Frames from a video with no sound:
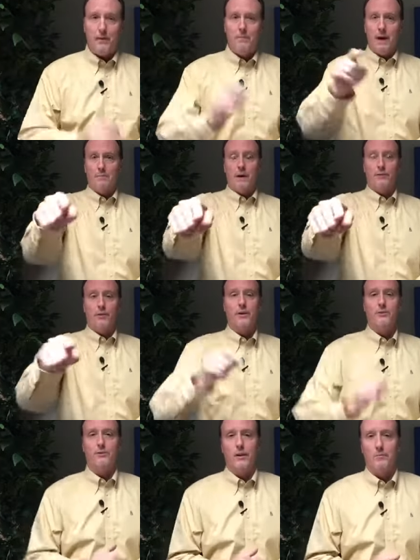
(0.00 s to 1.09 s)
My, my
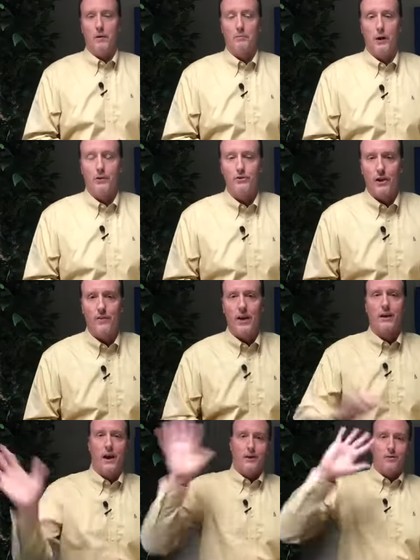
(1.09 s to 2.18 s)
friend and, and brother Jeff
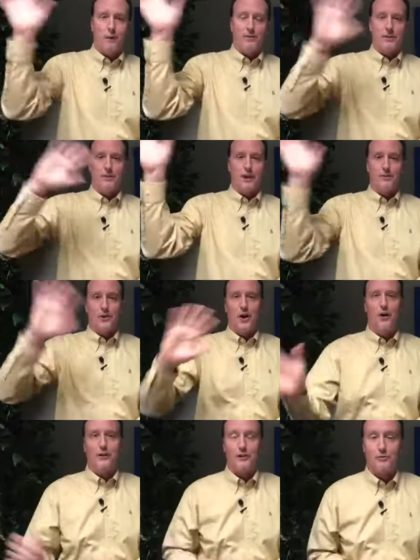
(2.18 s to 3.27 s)
Hancock is waving his hands on
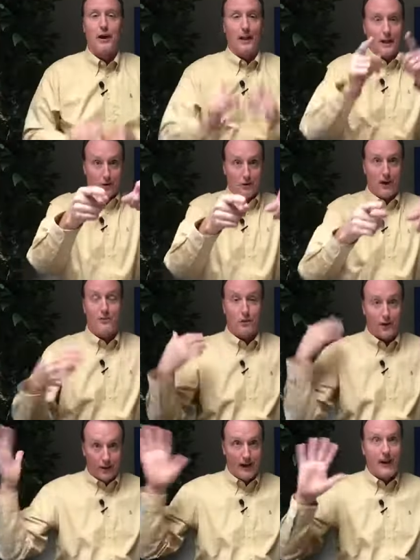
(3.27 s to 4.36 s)
all this, right? Like you guys
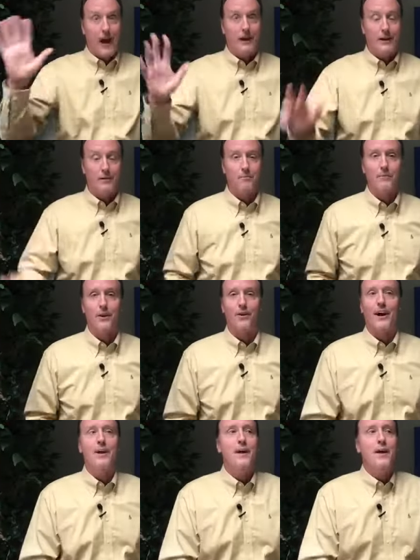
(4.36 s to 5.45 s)
are and like I am, all
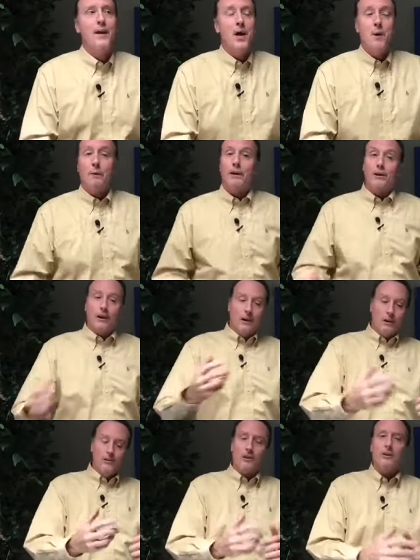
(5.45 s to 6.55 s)
right? But here,
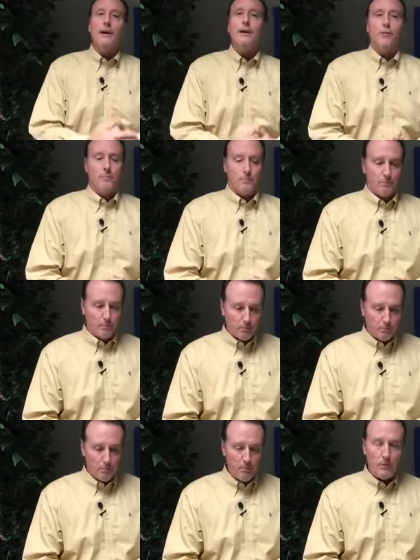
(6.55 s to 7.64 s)
here's the deal.
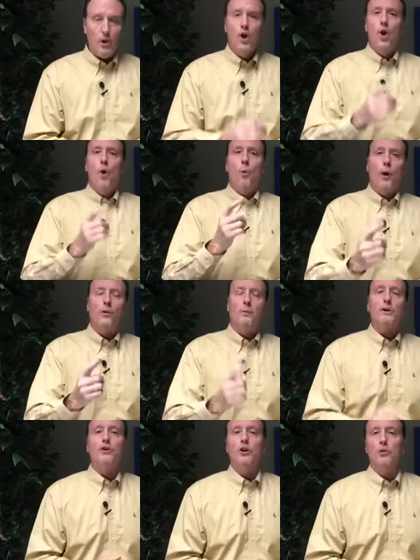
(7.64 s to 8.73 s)
What do we
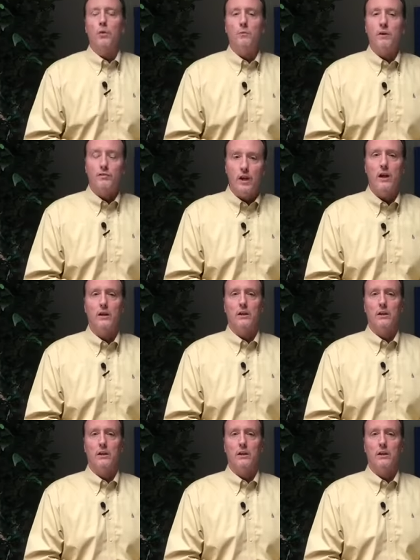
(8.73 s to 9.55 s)
do when we've sinned?